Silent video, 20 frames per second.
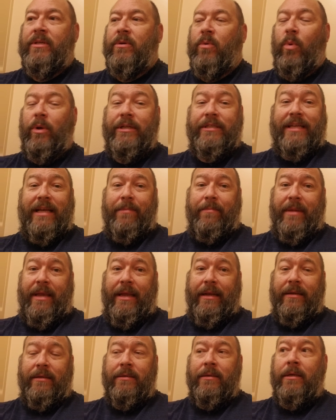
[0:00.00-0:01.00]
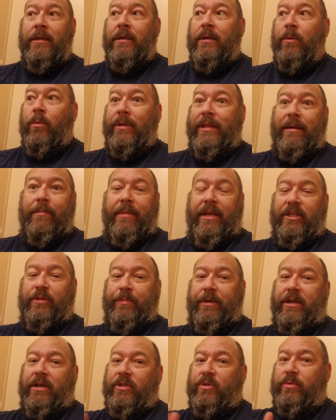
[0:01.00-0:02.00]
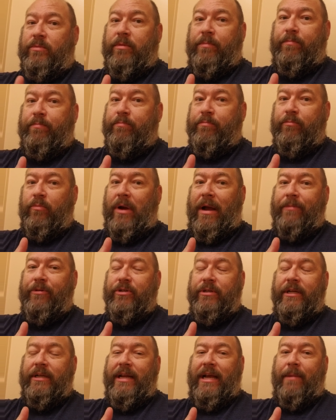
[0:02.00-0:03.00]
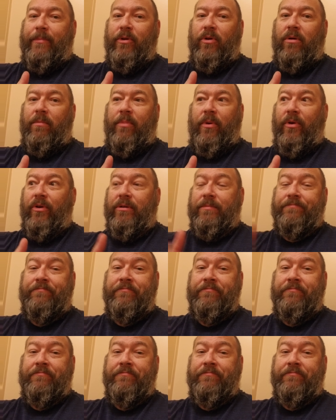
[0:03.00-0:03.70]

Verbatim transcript: What does that mean? Well, that means because the rapture didn't happen on Purim,